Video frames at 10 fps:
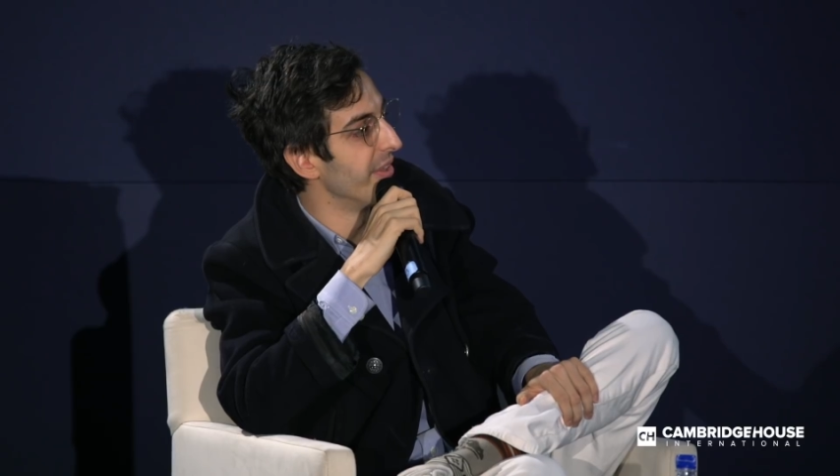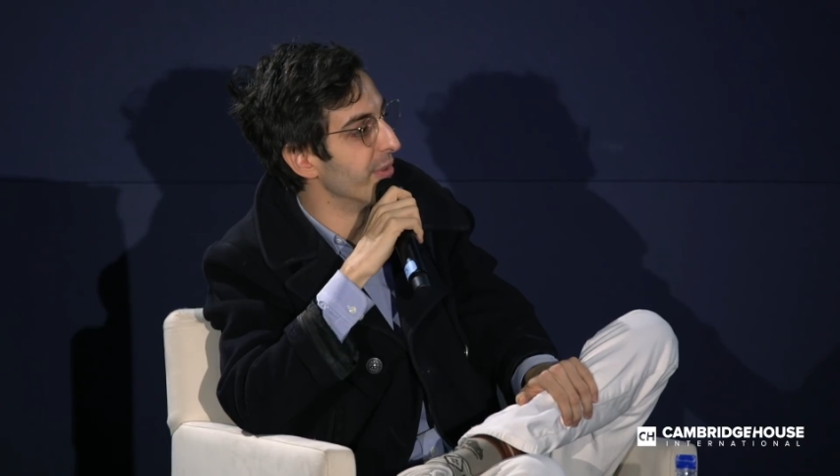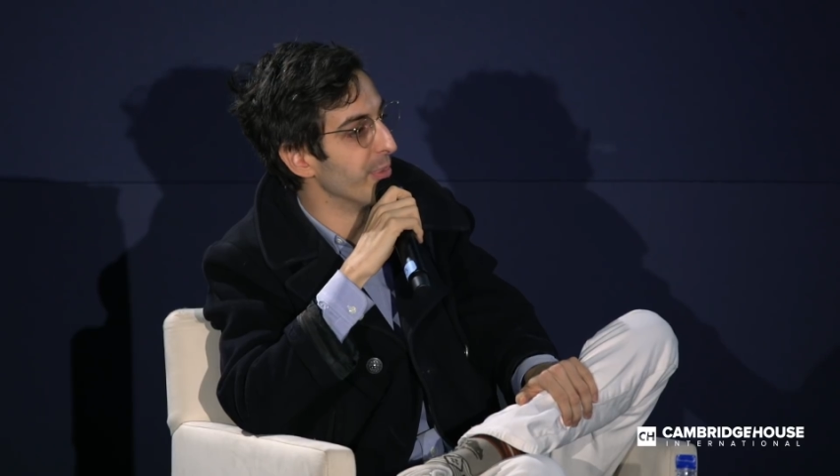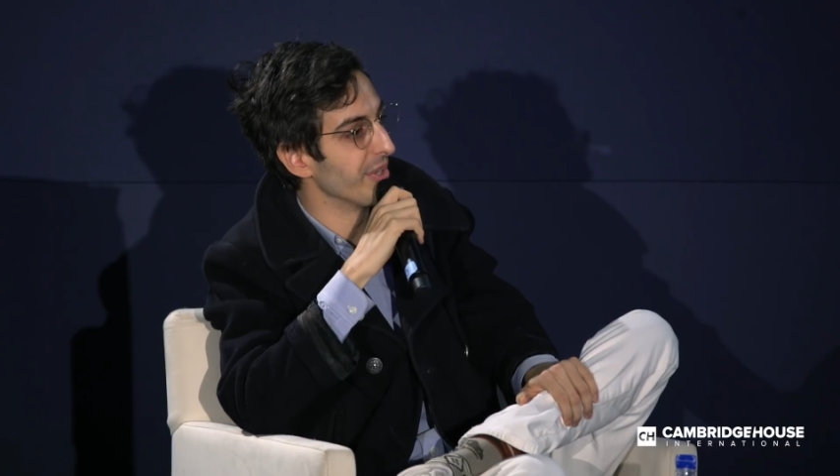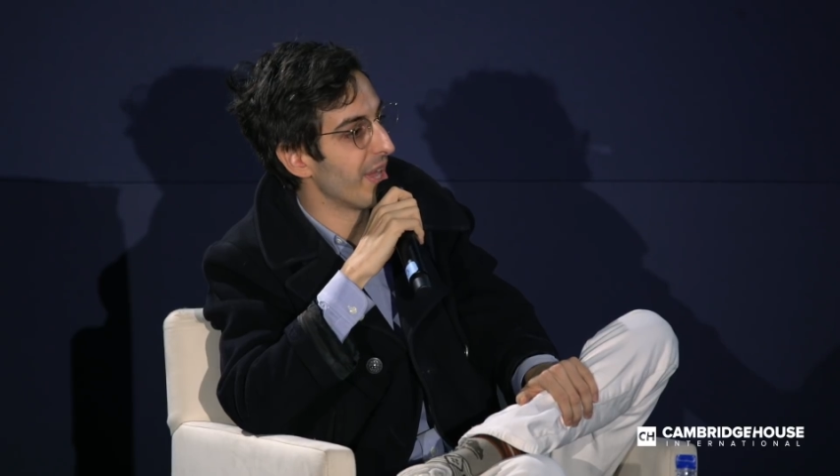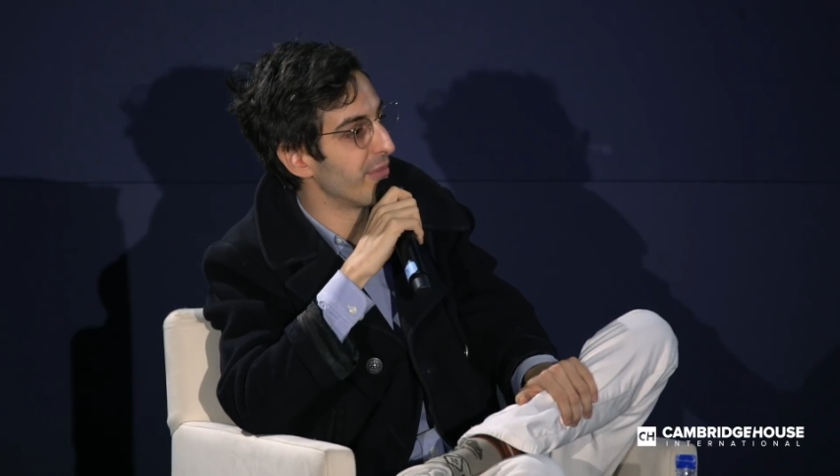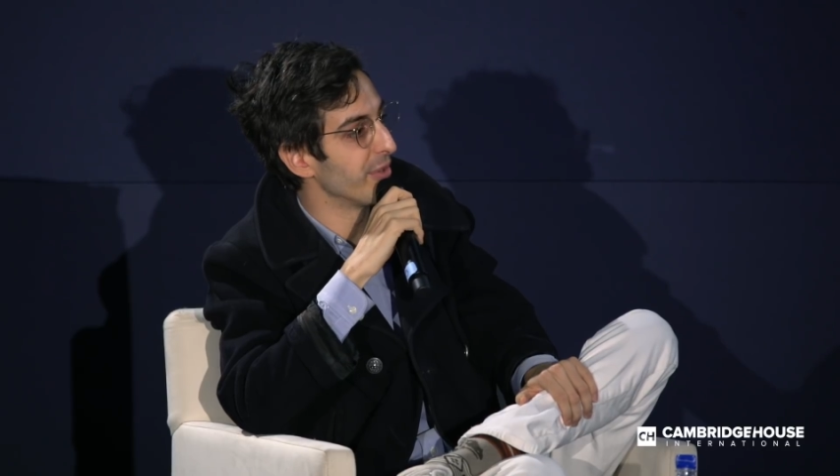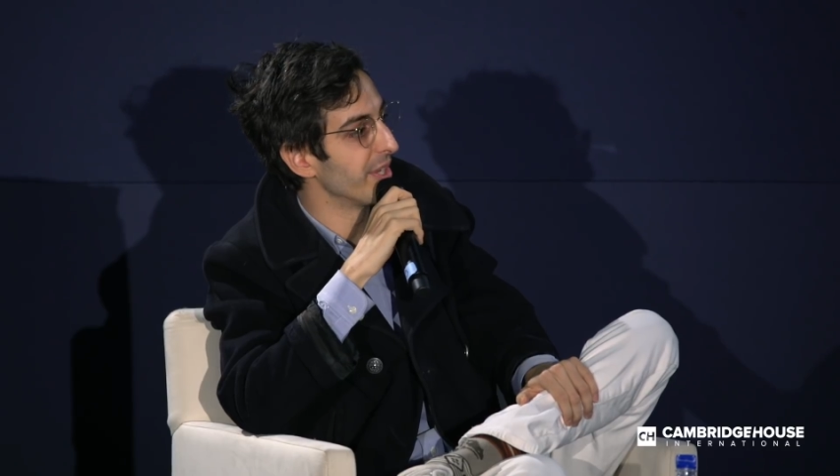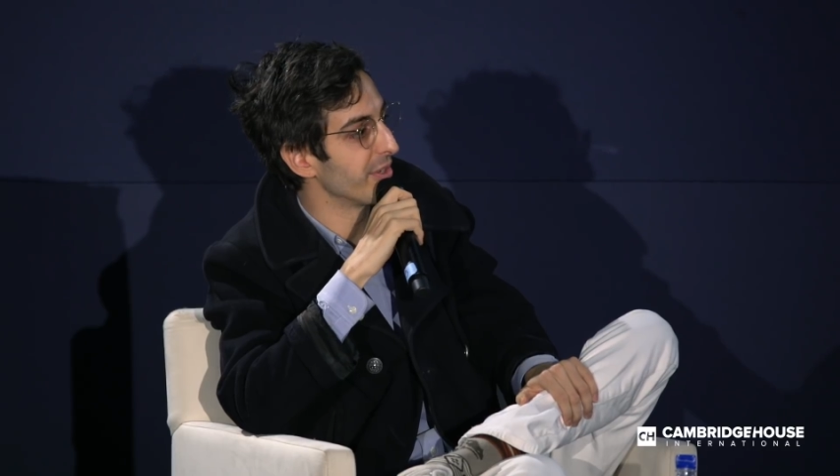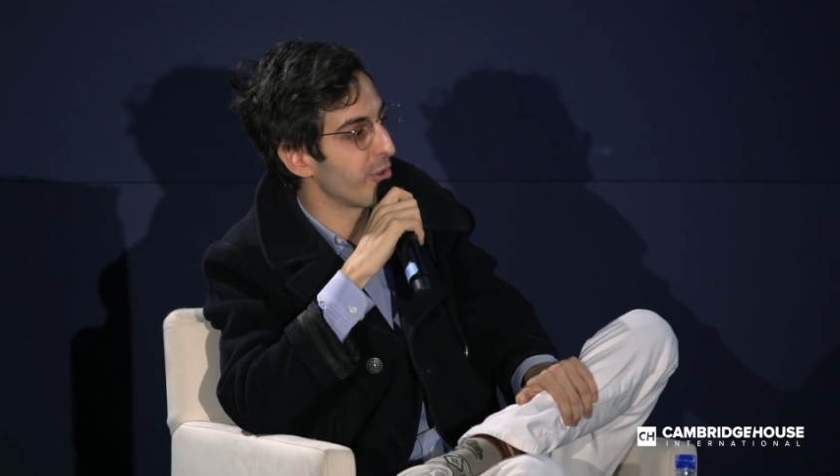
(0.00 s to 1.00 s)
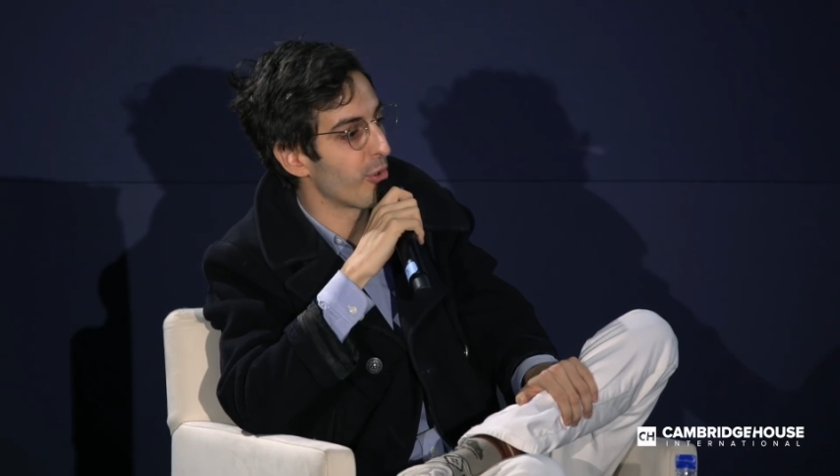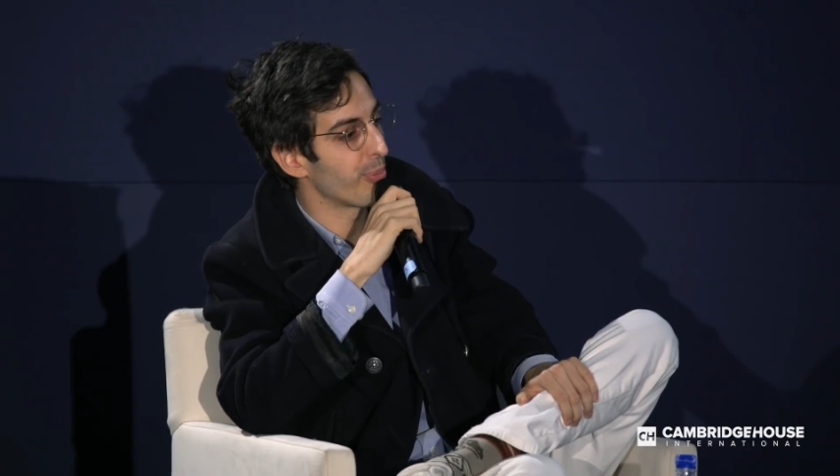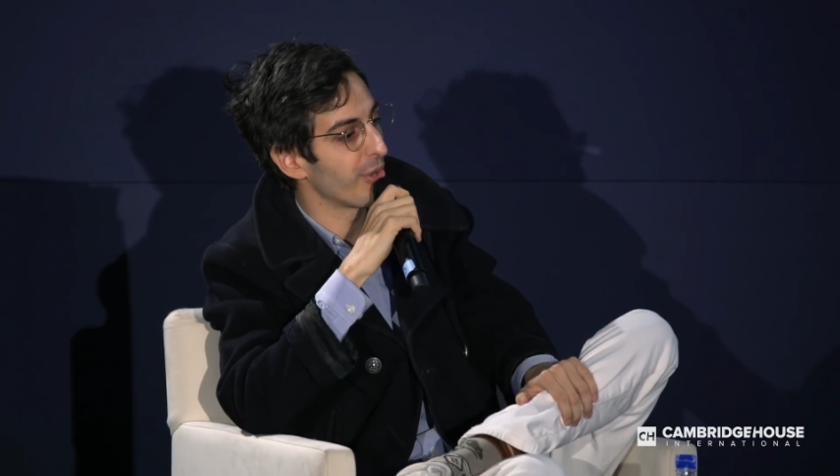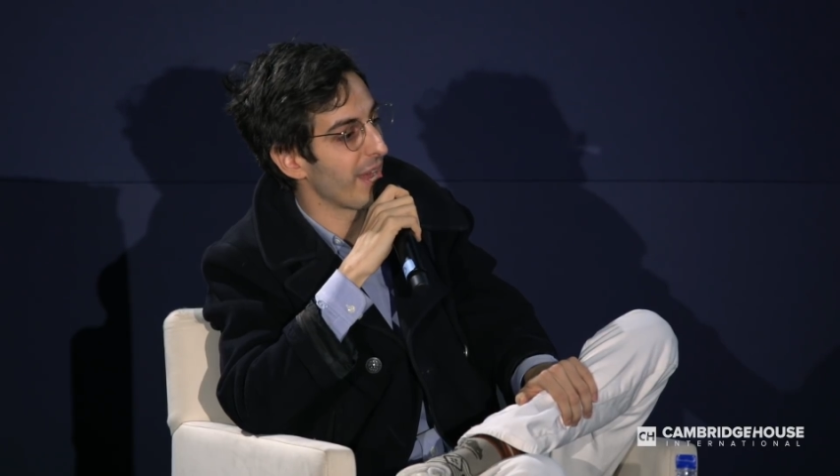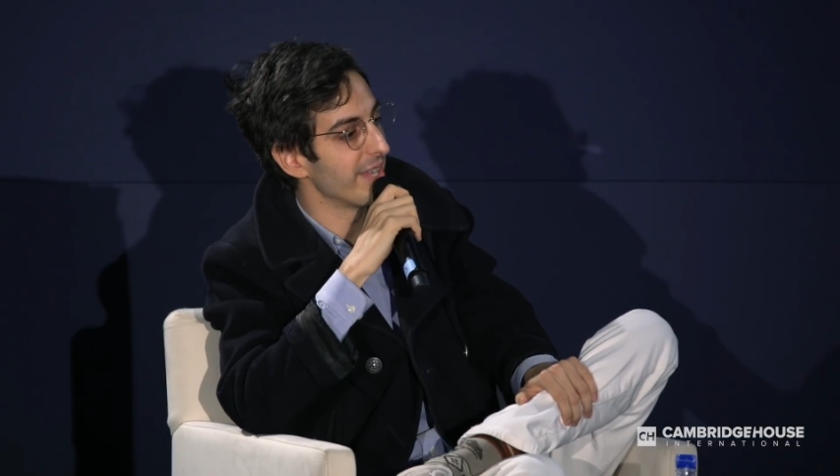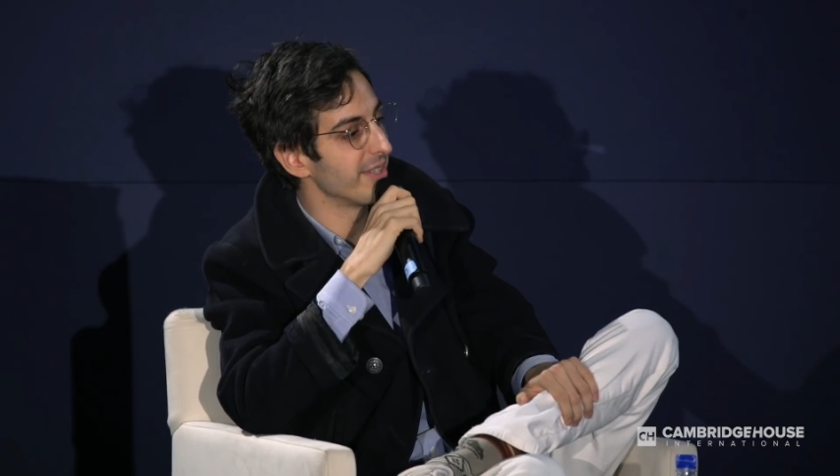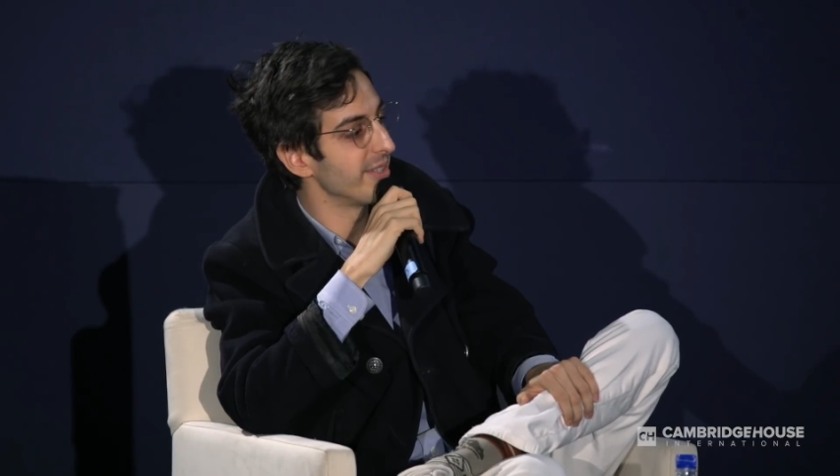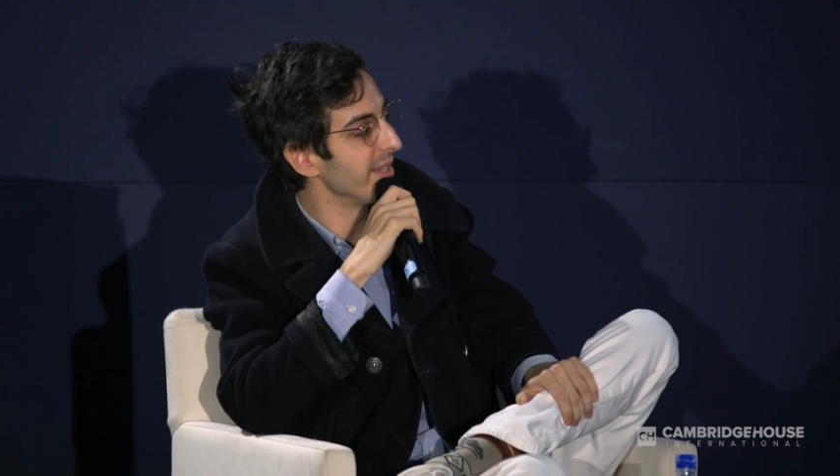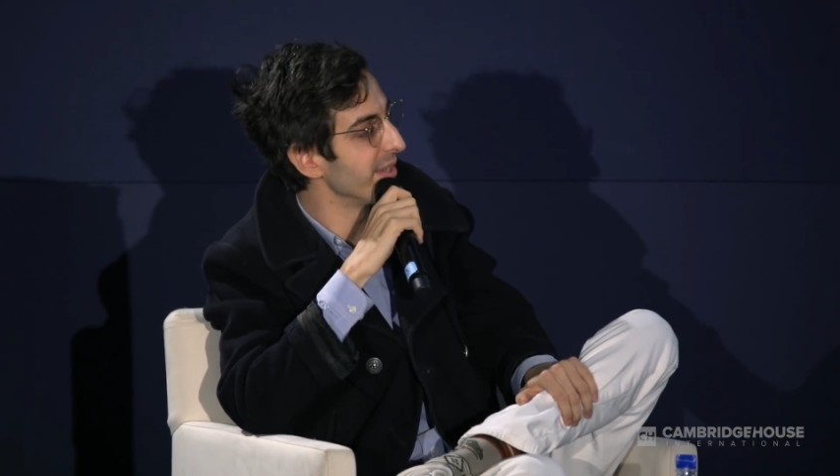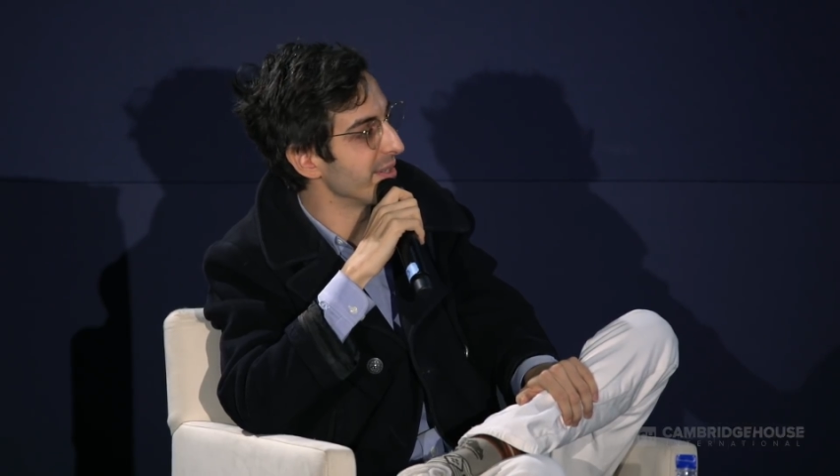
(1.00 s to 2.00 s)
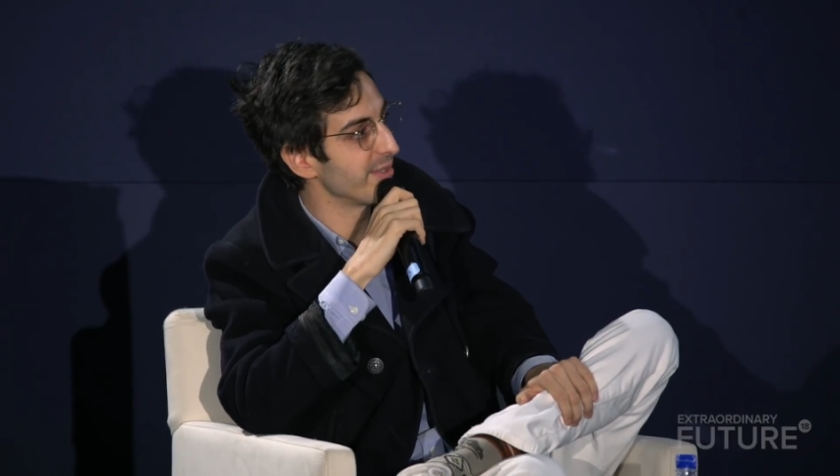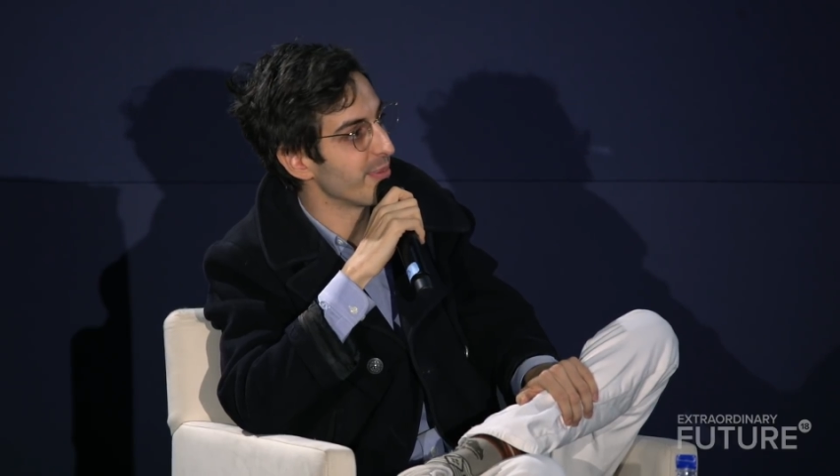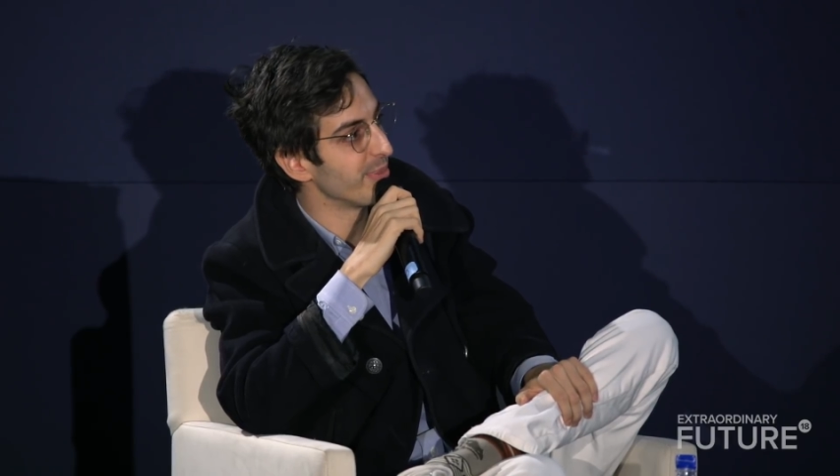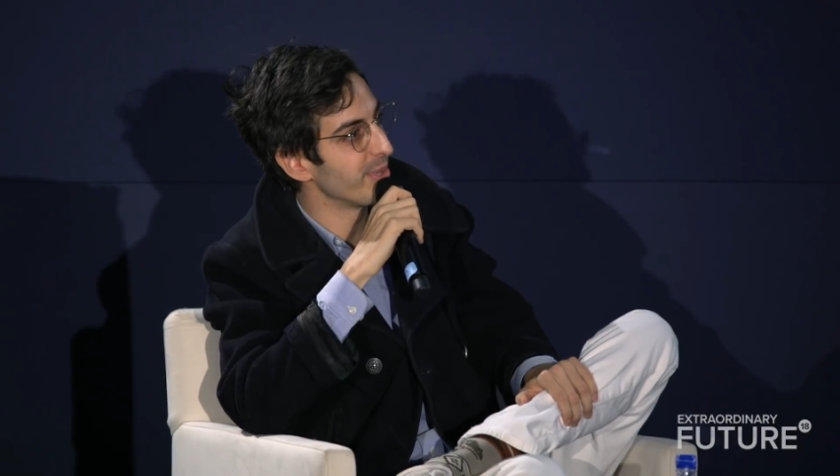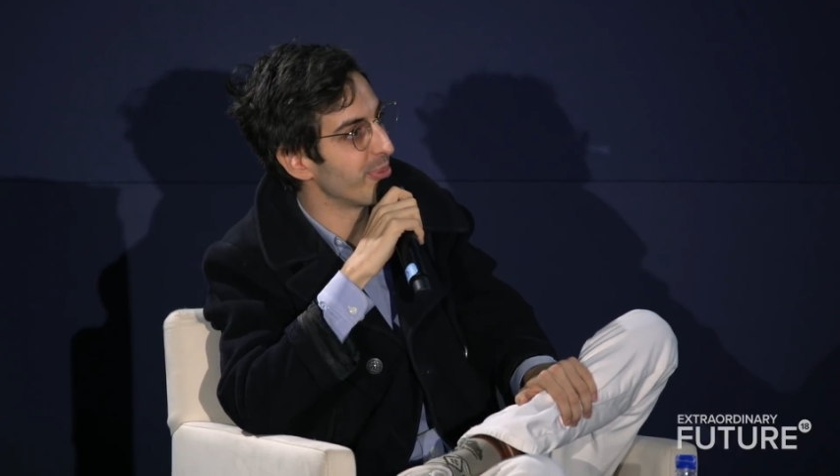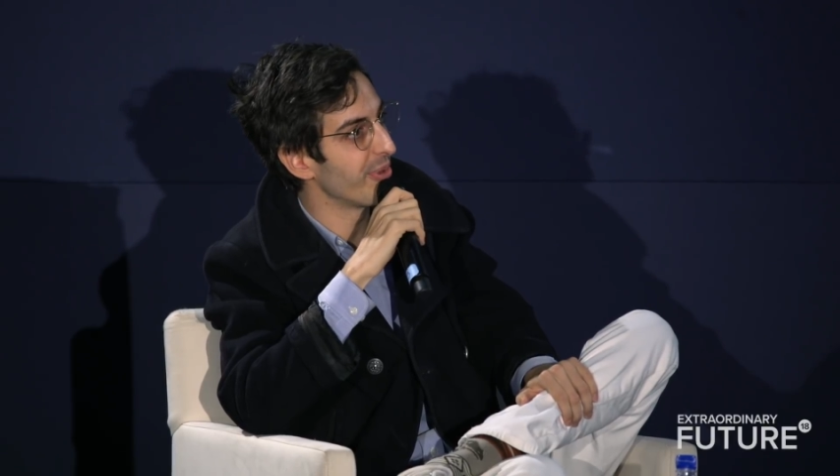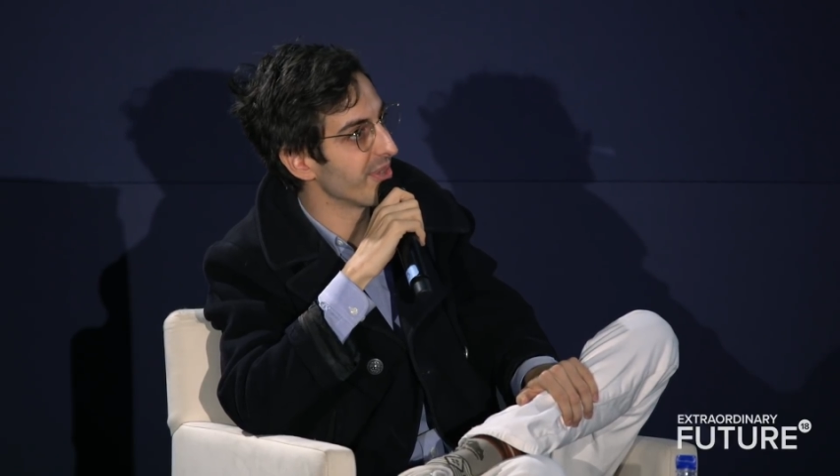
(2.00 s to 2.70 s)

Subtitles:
the malevolent corporate entity that some people